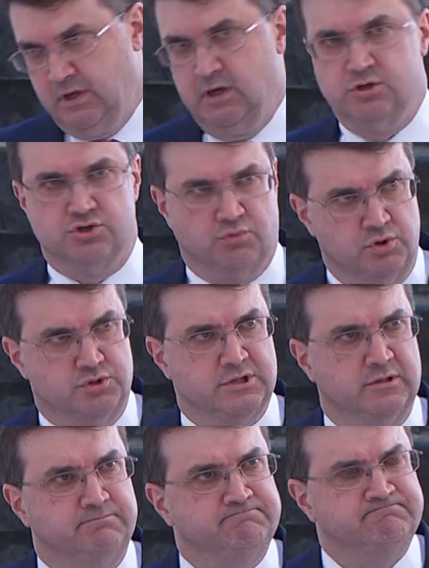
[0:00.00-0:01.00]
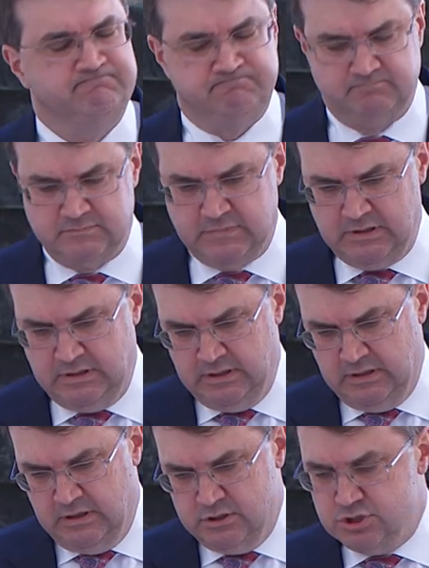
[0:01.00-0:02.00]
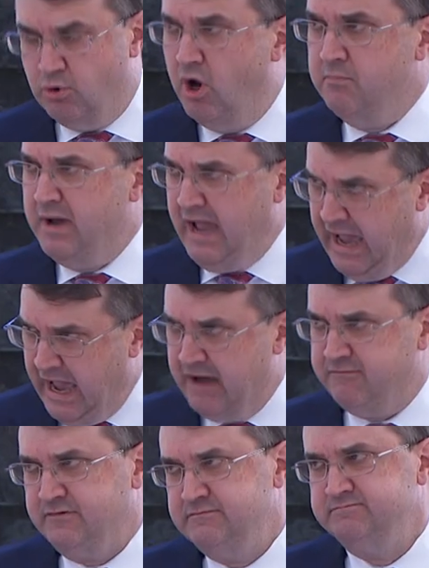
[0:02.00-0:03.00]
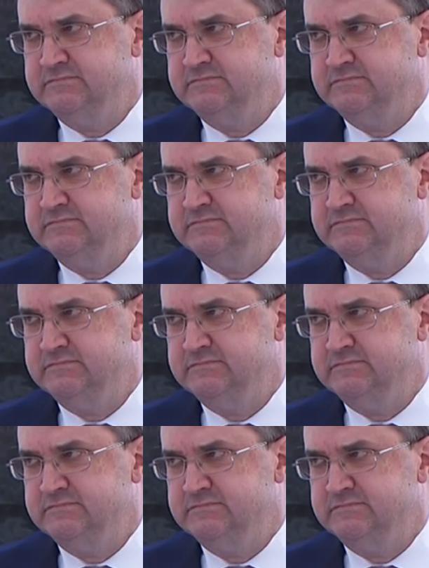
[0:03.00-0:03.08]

in Jerusalem. So, on behalf